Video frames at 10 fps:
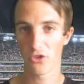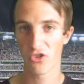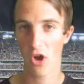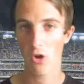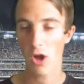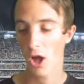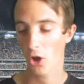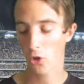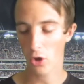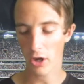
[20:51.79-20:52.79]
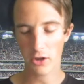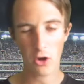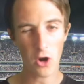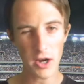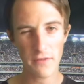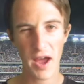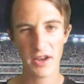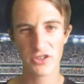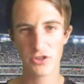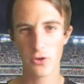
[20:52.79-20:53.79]
So look, I kind of
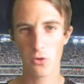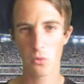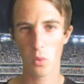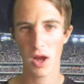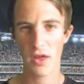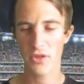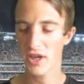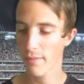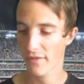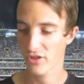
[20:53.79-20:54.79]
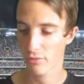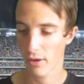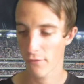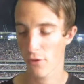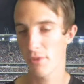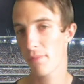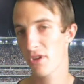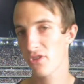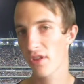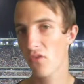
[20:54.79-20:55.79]
had to think about this one for a minute,
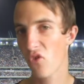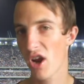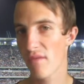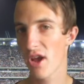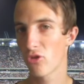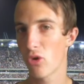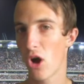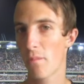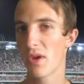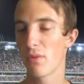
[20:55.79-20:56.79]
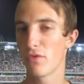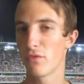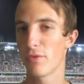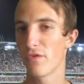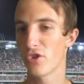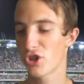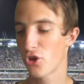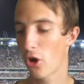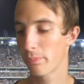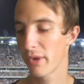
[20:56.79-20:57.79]
because I think Fremantle might be with a bit of a
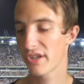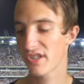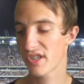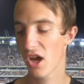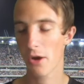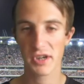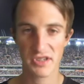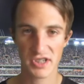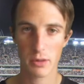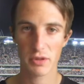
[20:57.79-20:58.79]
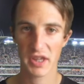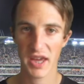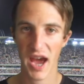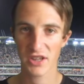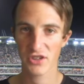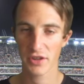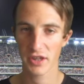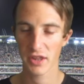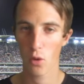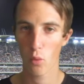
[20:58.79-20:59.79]
shot, but I'm going to stick with the Cats. I
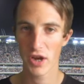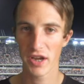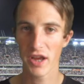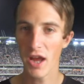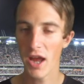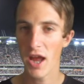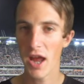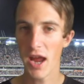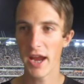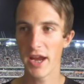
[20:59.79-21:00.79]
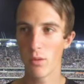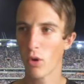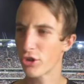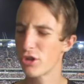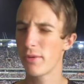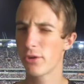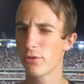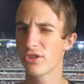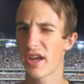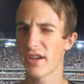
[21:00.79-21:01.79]
think they'll win in what should be a
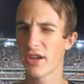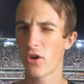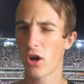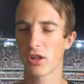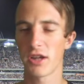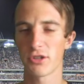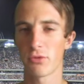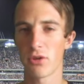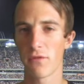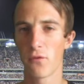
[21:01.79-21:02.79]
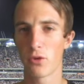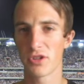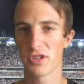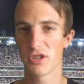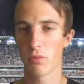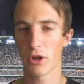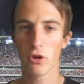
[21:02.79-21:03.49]
good Sunday night clash. I'm looking forward to this one.